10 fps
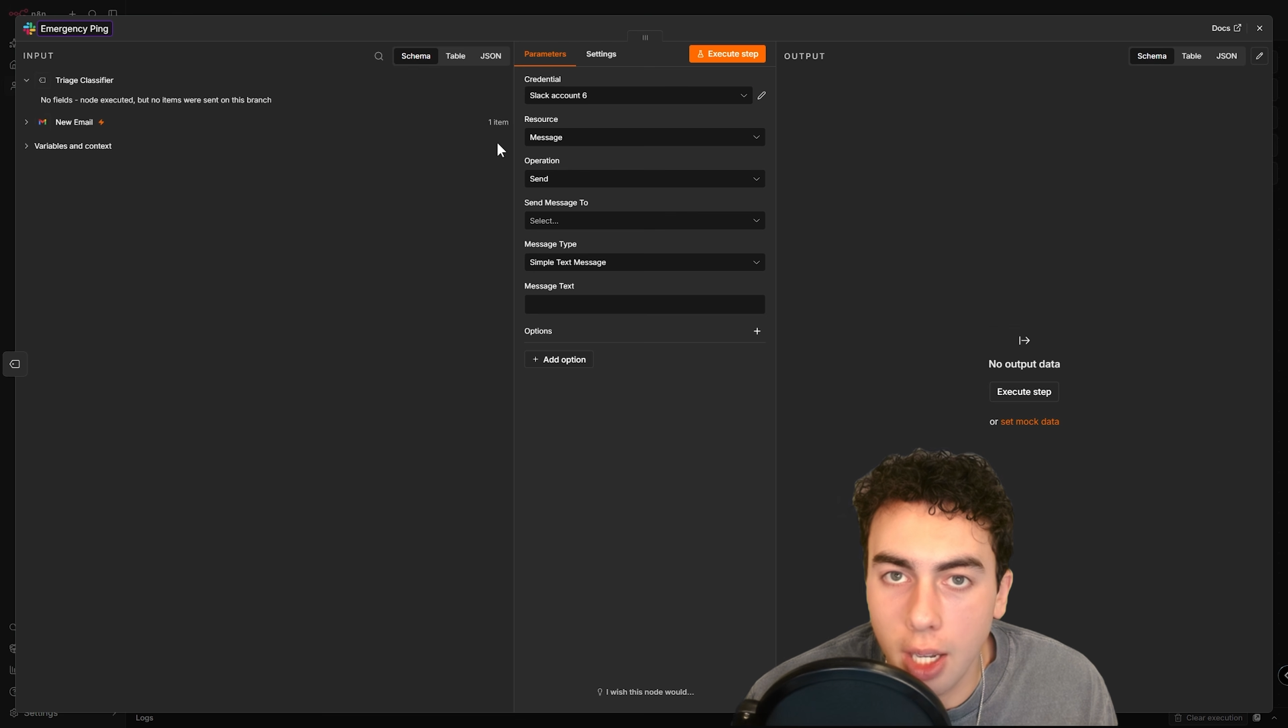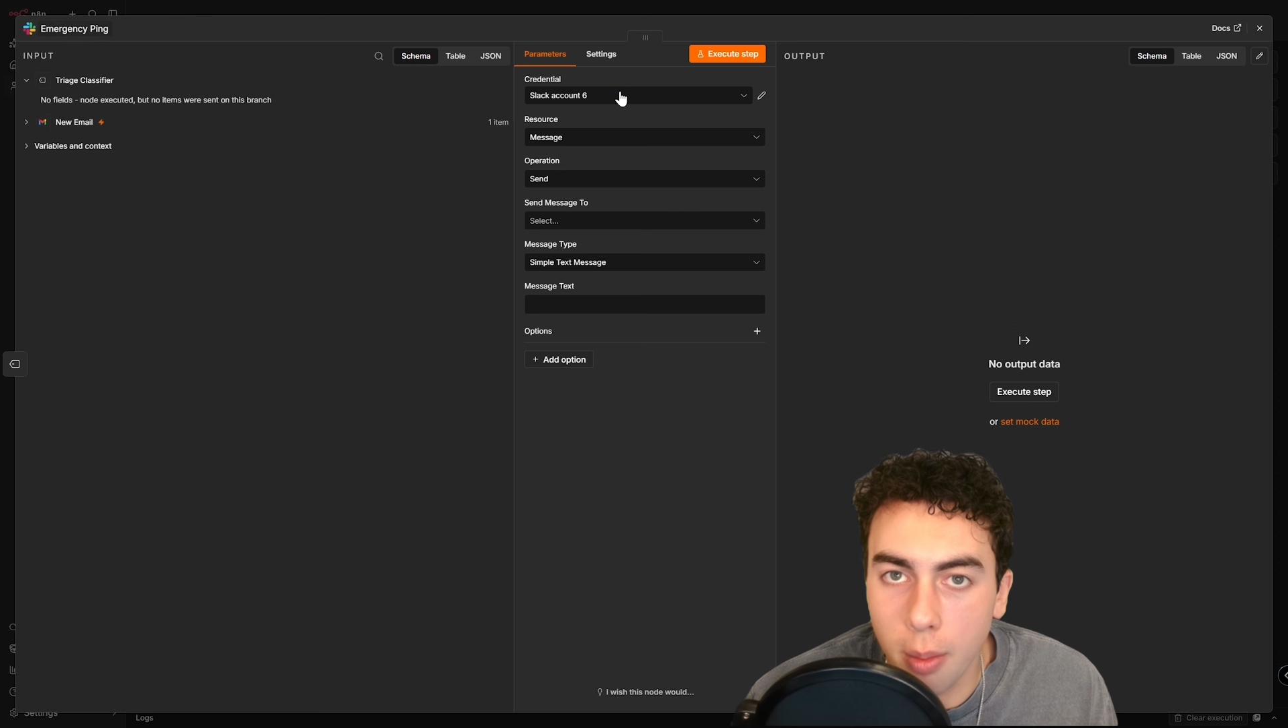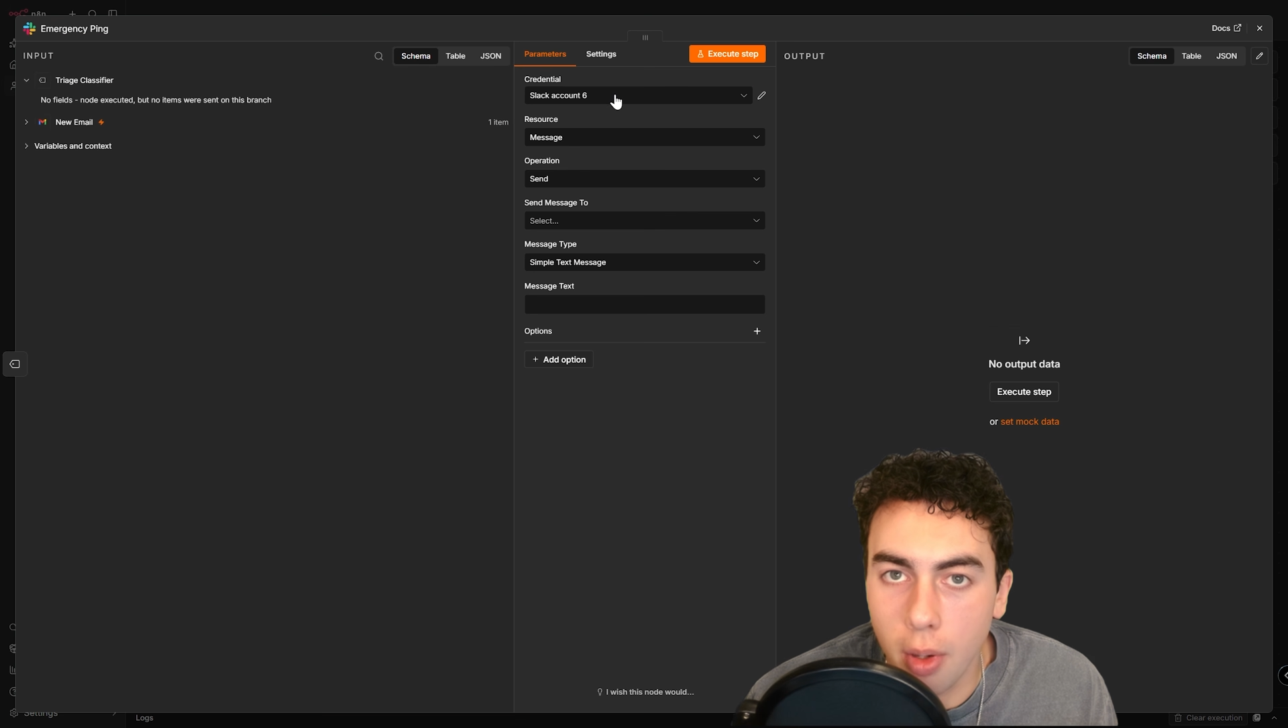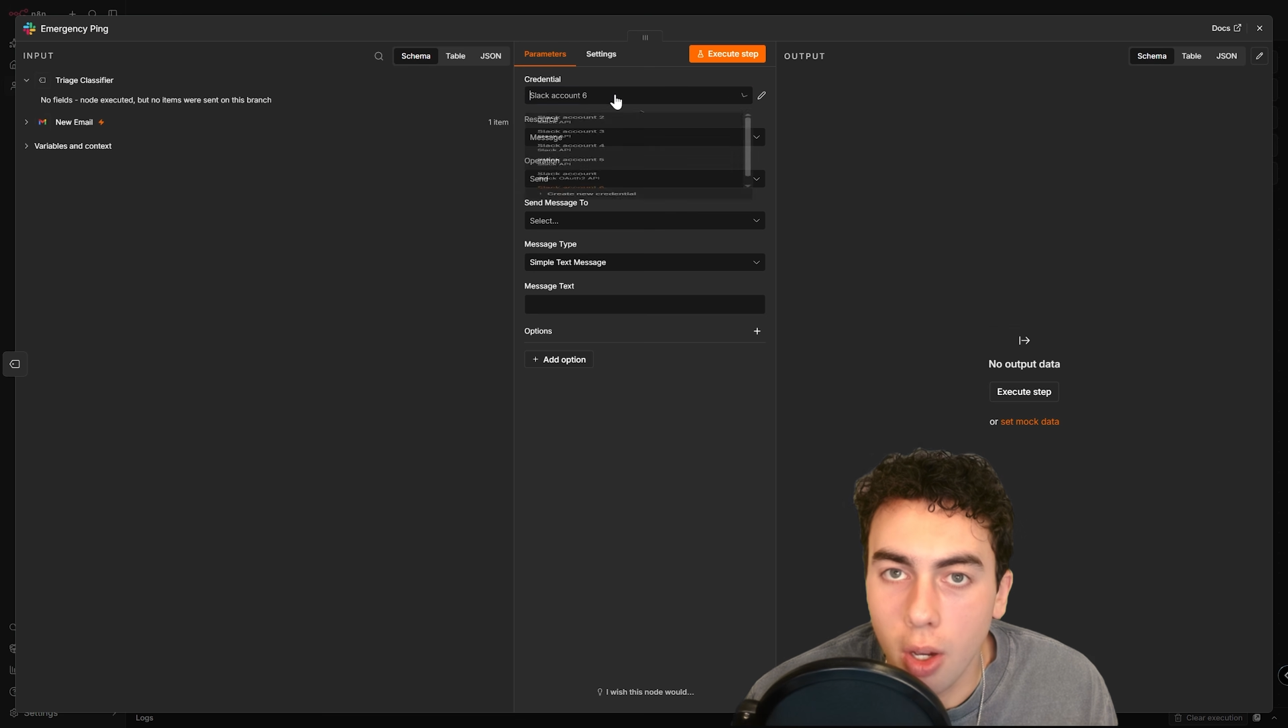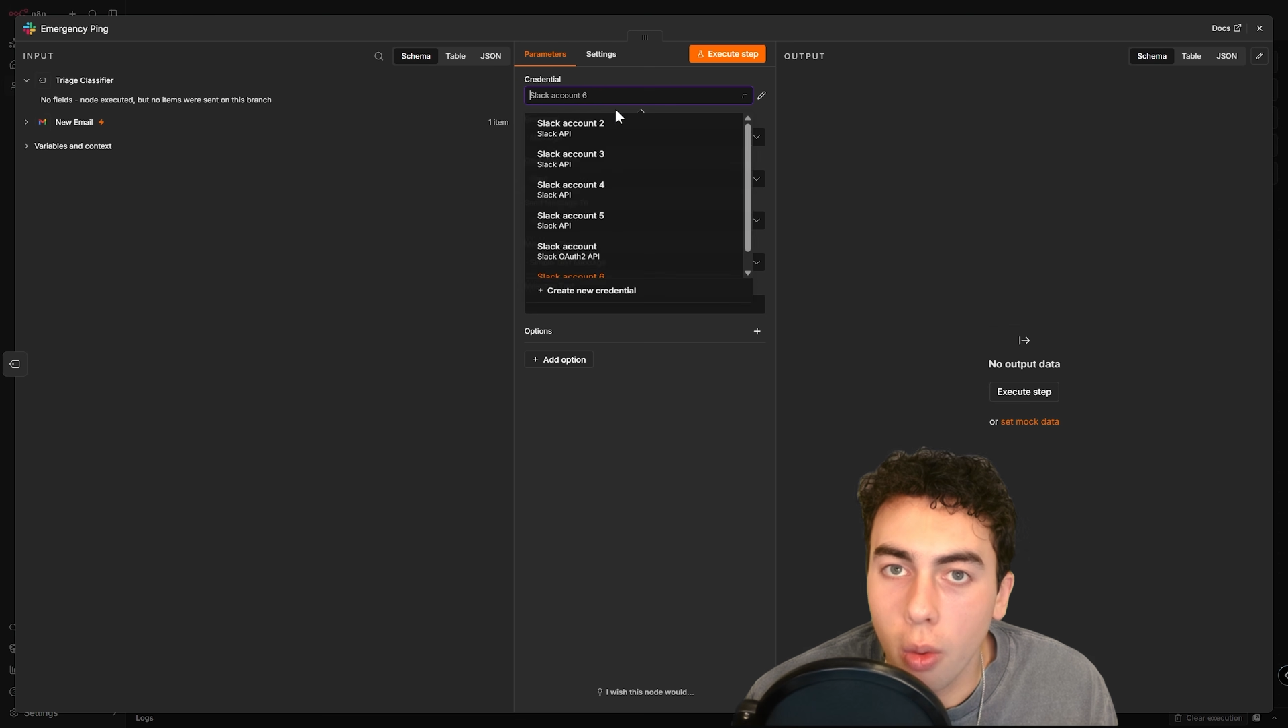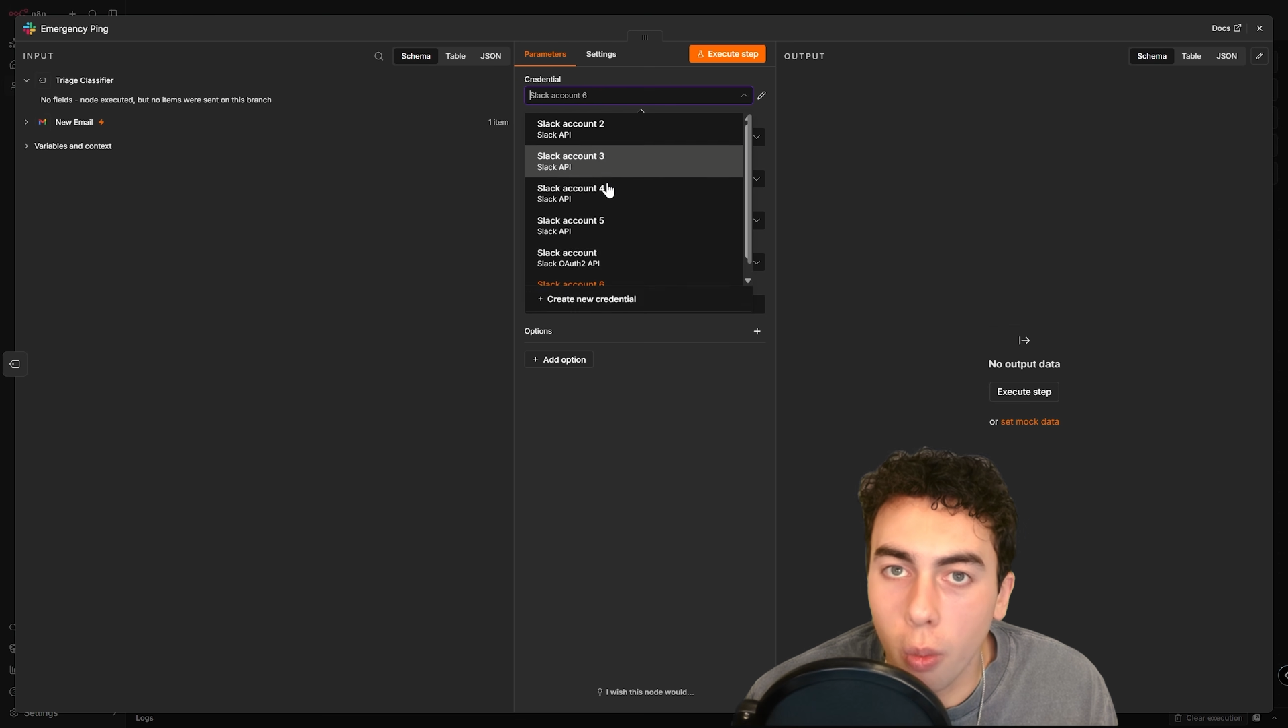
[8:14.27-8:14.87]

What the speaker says: name,